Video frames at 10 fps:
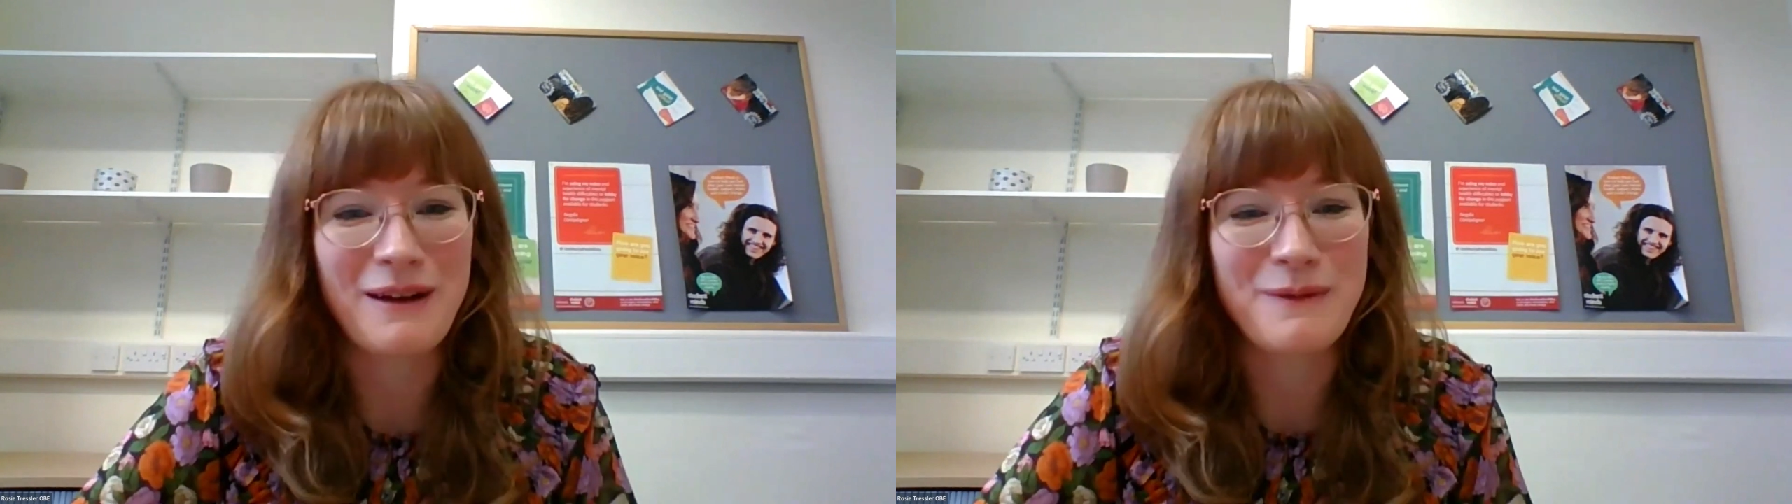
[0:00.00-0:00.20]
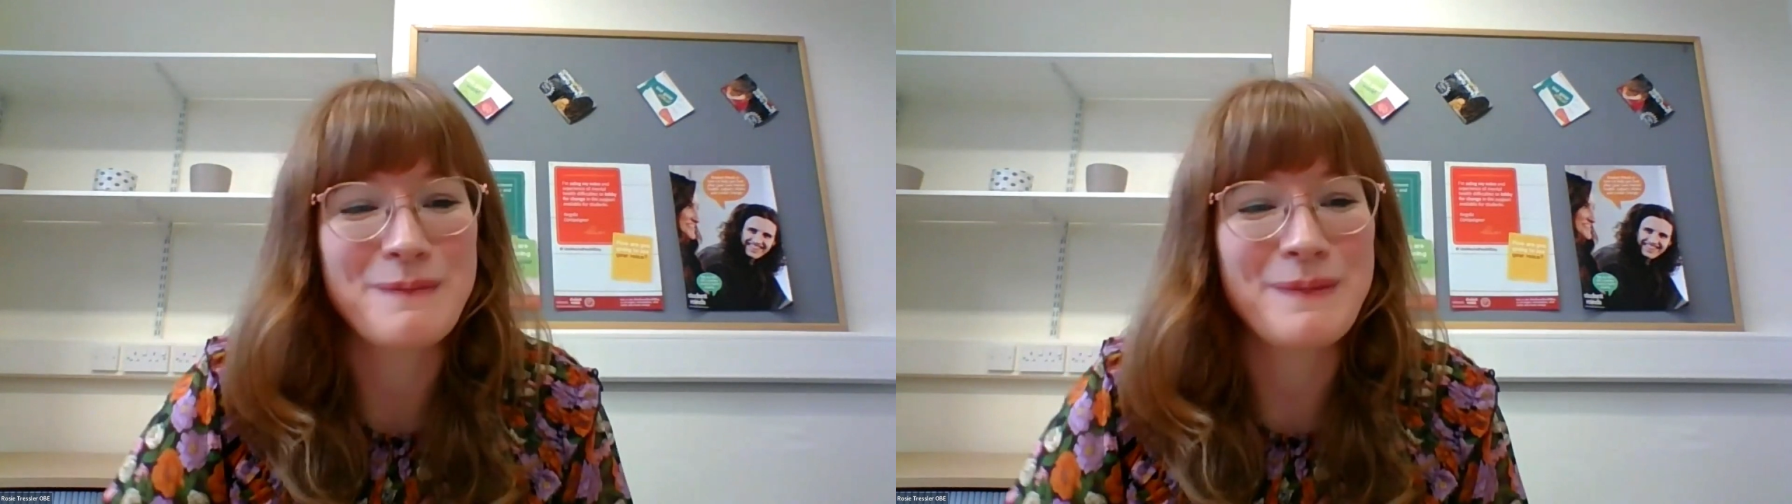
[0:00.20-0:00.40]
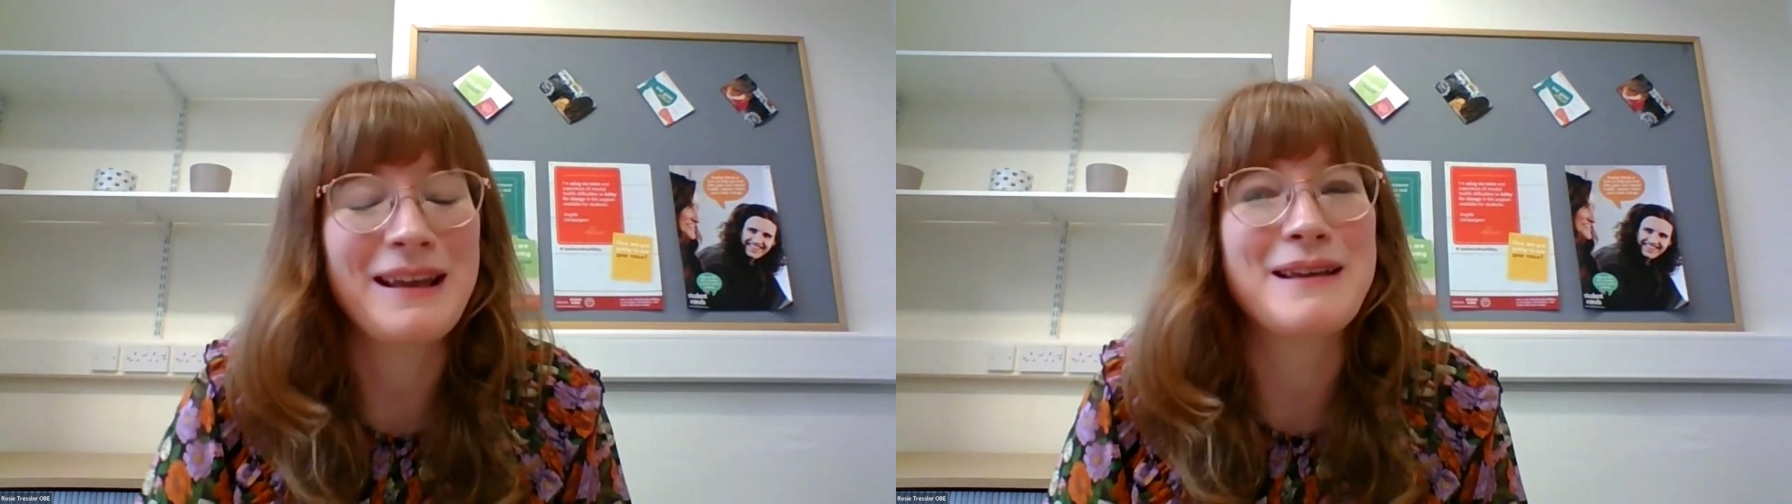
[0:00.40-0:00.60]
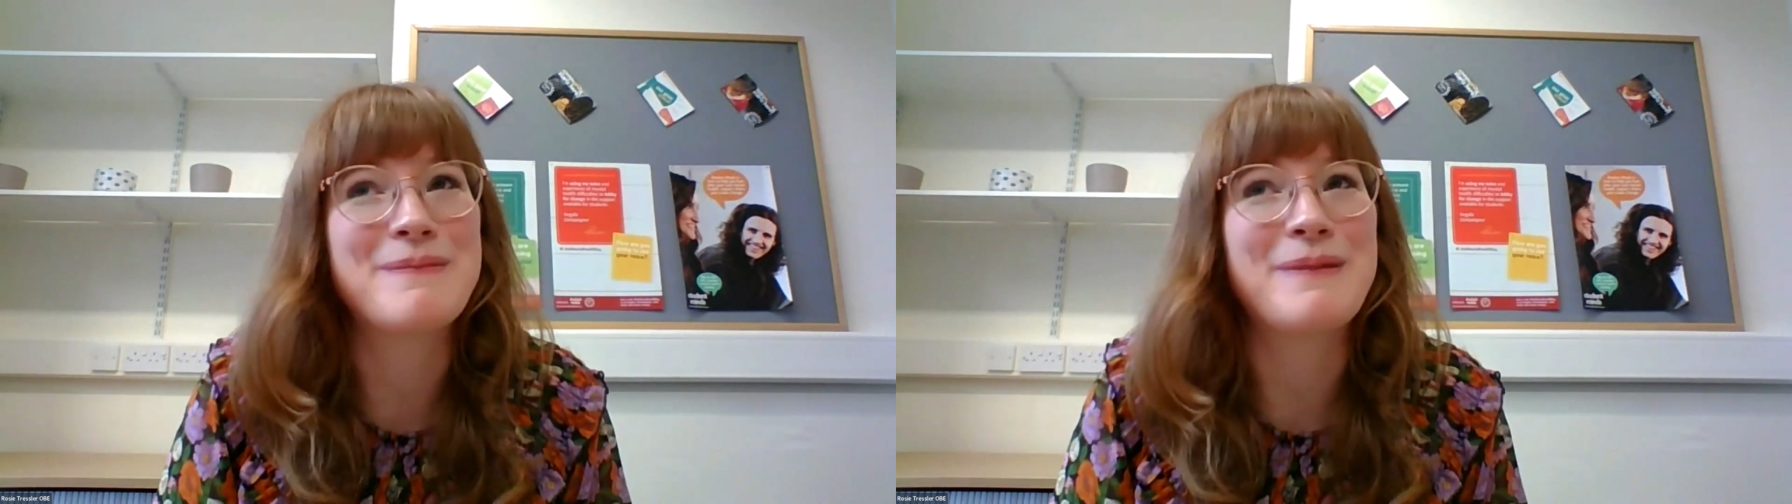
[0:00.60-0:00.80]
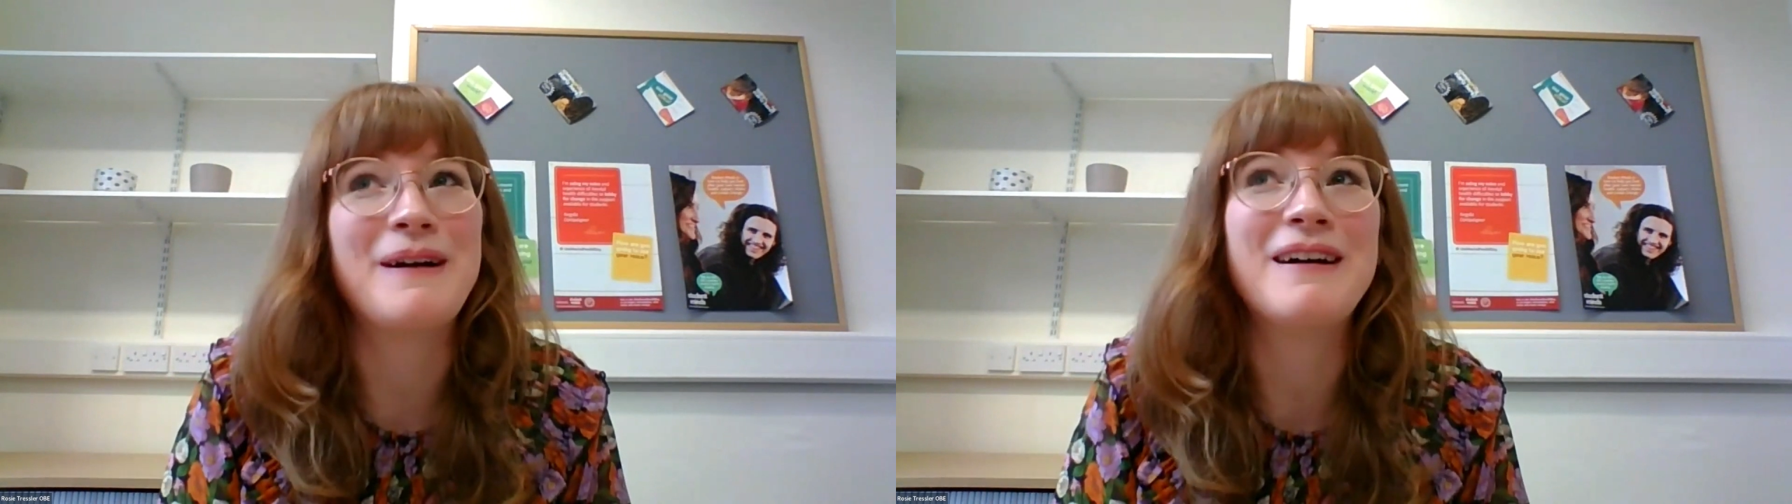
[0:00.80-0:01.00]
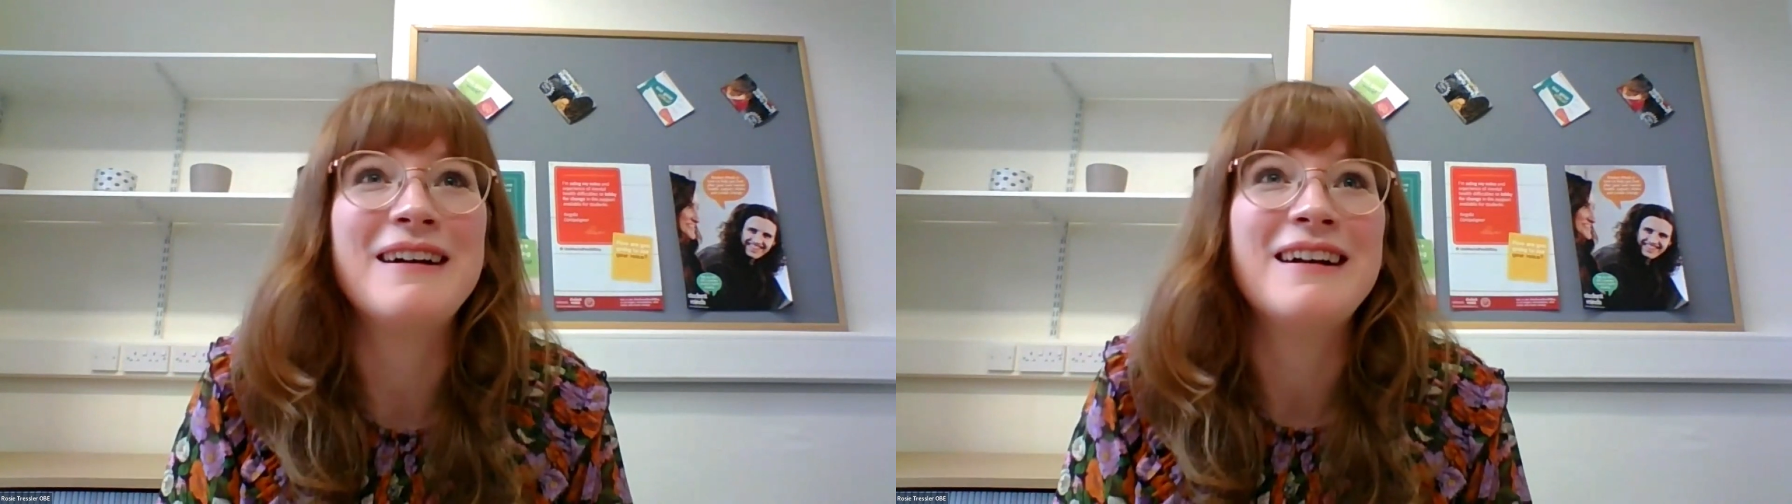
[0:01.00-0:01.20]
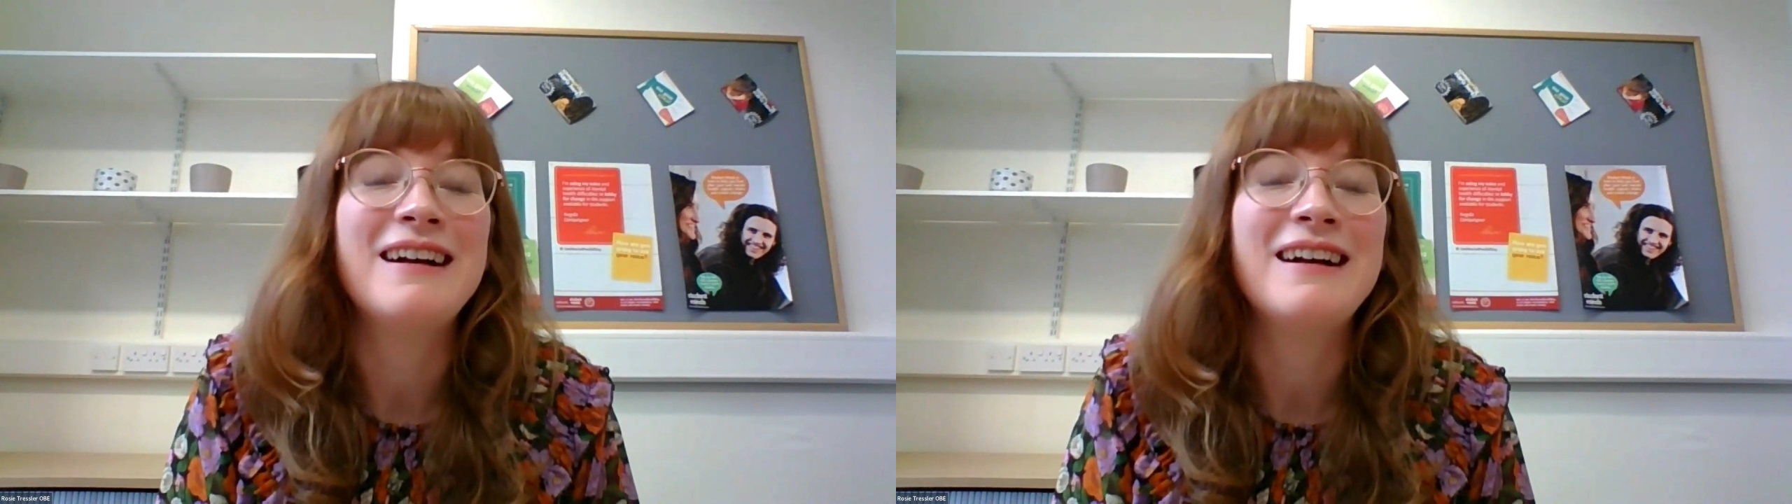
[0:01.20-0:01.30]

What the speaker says: why that would be, but